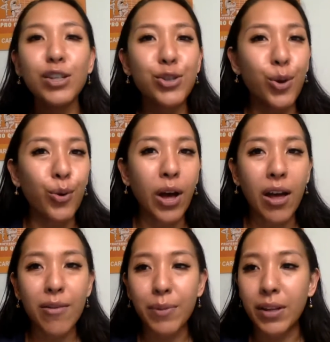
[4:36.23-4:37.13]
So
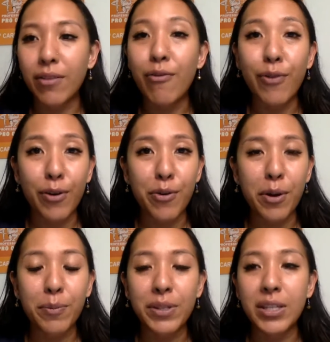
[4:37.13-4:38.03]
I've been
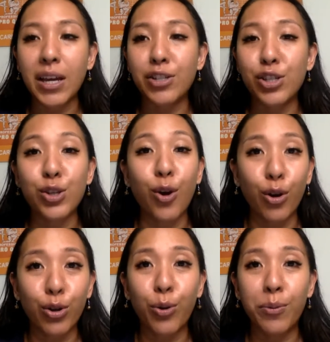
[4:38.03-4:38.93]
very busy. I just
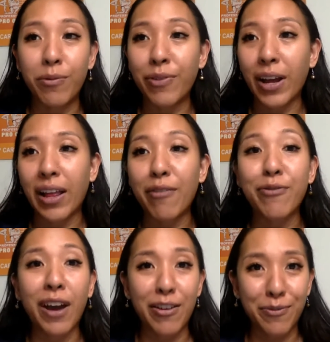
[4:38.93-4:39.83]
got home, in fact, like
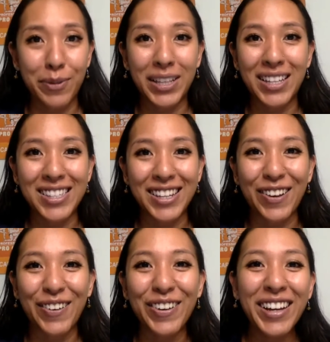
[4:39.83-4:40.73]
5 minutes
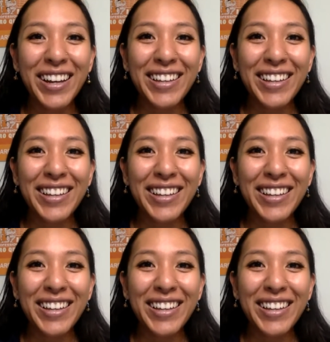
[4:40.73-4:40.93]
ago.